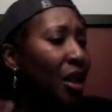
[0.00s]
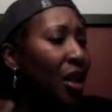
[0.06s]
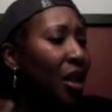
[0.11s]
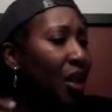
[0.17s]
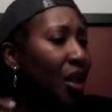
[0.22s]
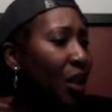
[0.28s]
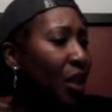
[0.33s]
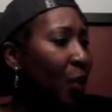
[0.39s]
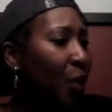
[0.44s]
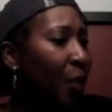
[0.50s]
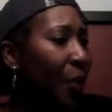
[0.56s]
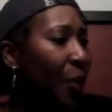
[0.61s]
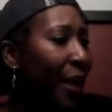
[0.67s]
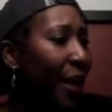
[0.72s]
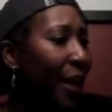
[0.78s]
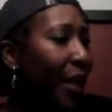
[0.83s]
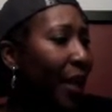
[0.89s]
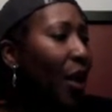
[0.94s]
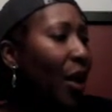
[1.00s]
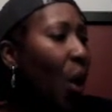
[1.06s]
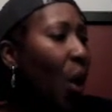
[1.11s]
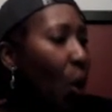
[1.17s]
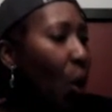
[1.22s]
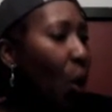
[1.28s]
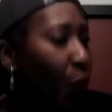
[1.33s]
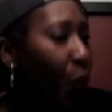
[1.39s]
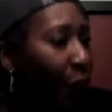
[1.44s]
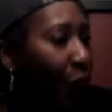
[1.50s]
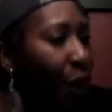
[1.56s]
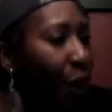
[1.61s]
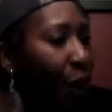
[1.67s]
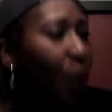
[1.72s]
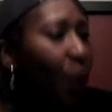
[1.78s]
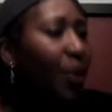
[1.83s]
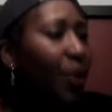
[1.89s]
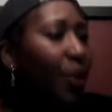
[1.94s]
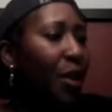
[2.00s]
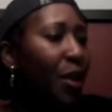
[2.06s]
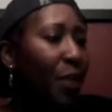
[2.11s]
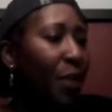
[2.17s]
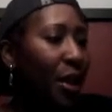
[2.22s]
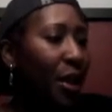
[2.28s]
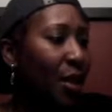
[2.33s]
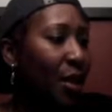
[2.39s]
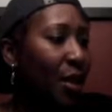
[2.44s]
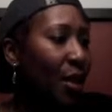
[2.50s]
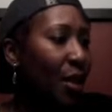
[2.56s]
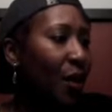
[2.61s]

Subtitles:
She repeated over and over to the police